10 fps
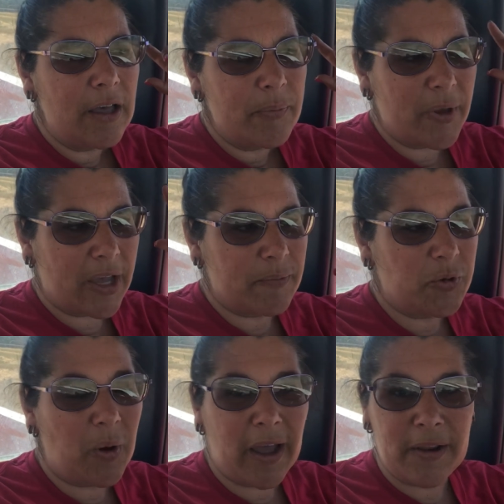pick up
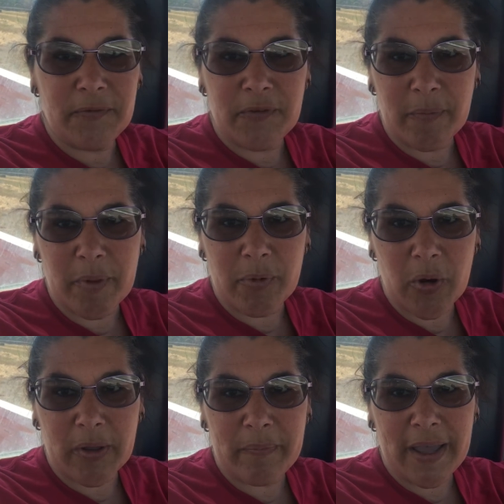twine from the
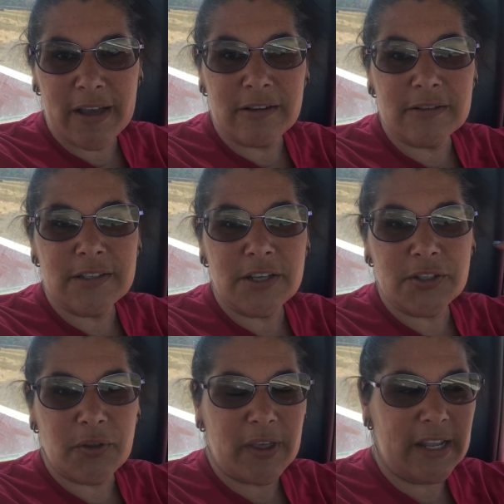broken bales
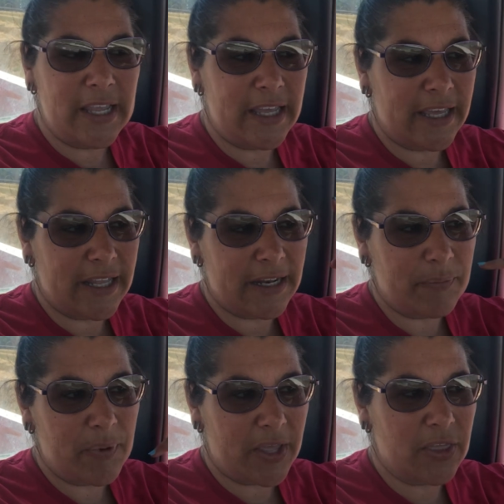so that he can
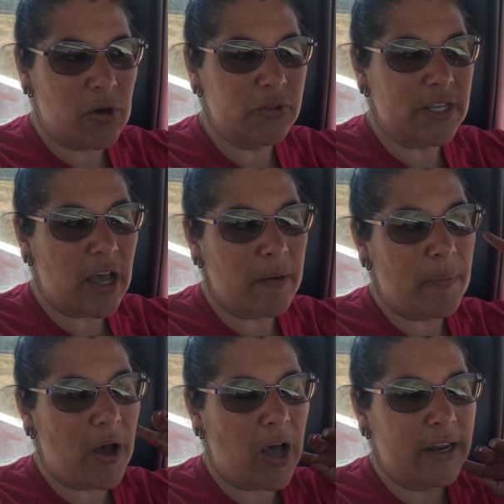pick those up
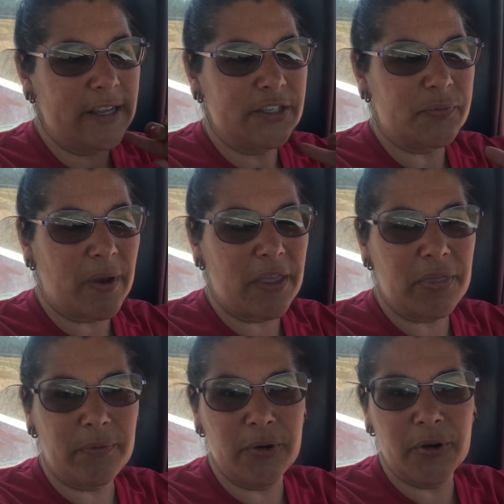on his way
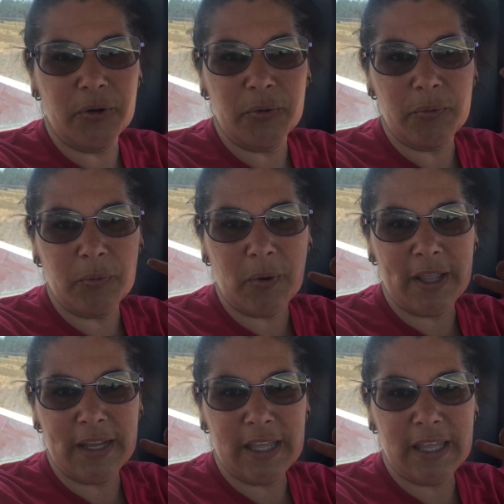through
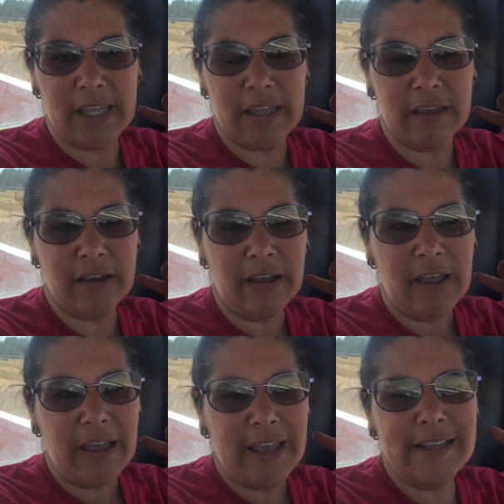when he's
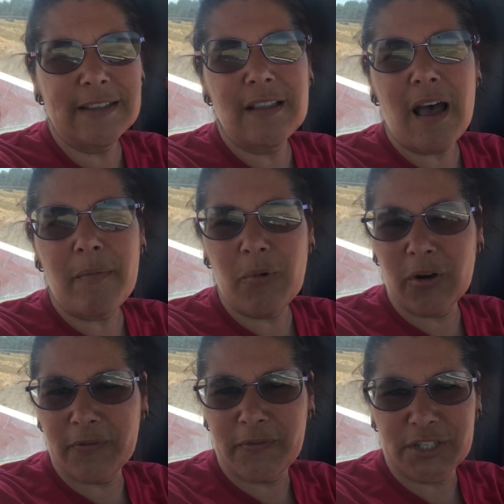a lot
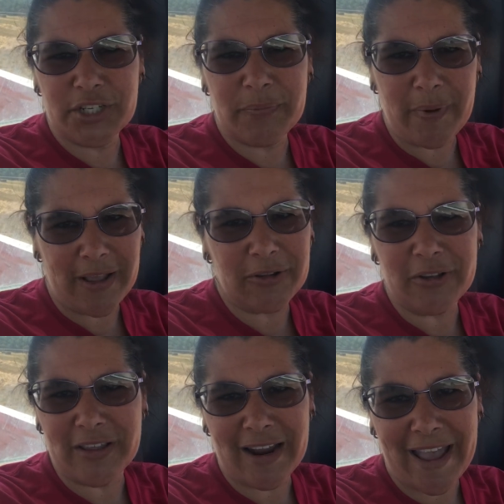more efficient baler
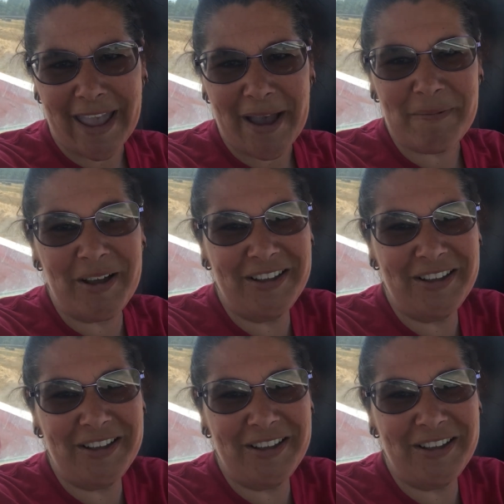than I am.